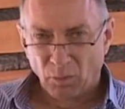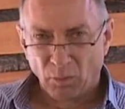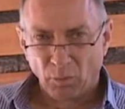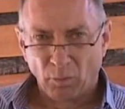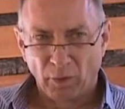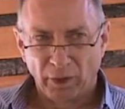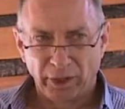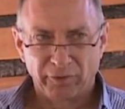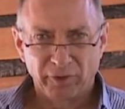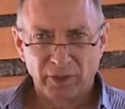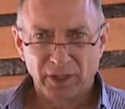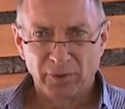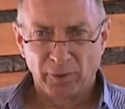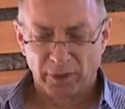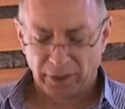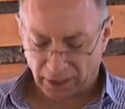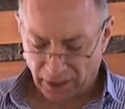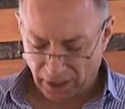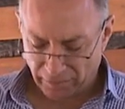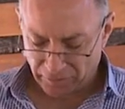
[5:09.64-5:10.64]
What I really want
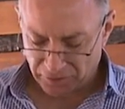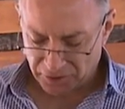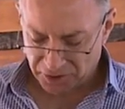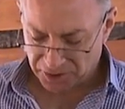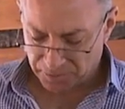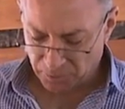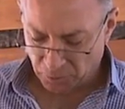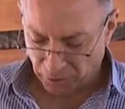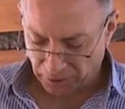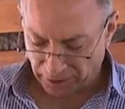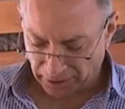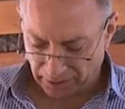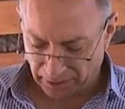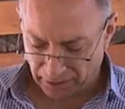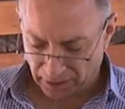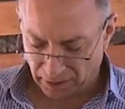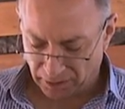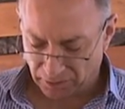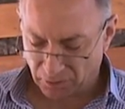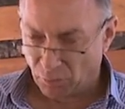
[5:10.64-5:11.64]
to cover this morning,
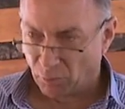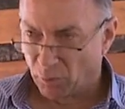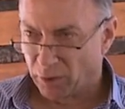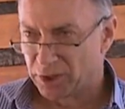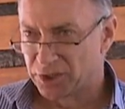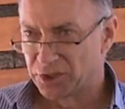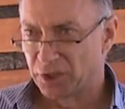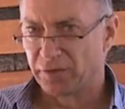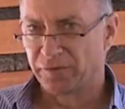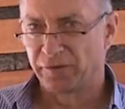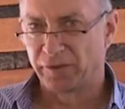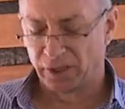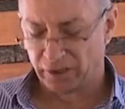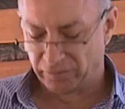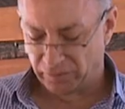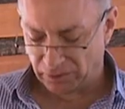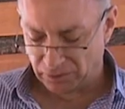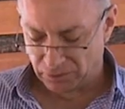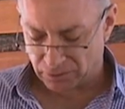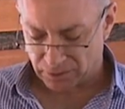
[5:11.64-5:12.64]
and what is often
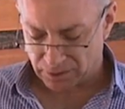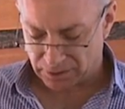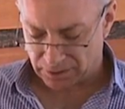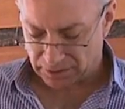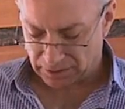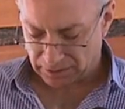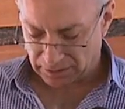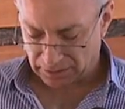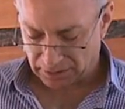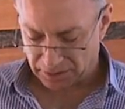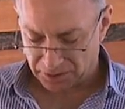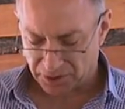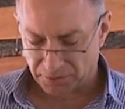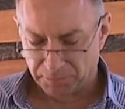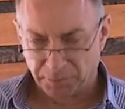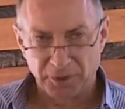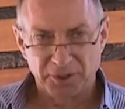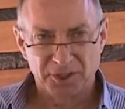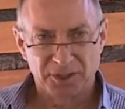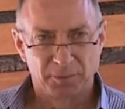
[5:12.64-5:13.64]
overlooked, is the
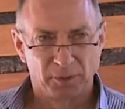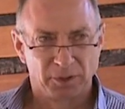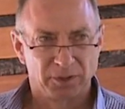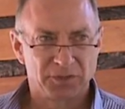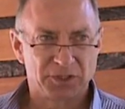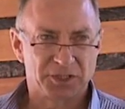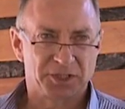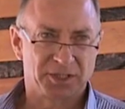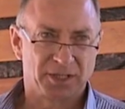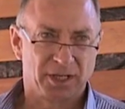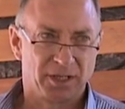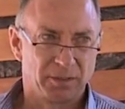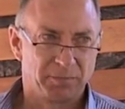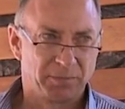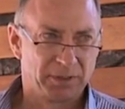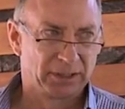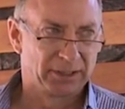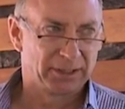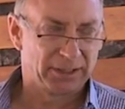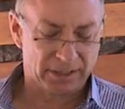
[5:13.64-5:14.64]
principle of
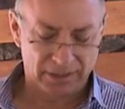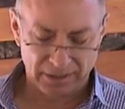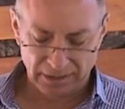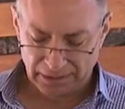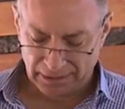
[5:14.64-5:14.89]
sustainability.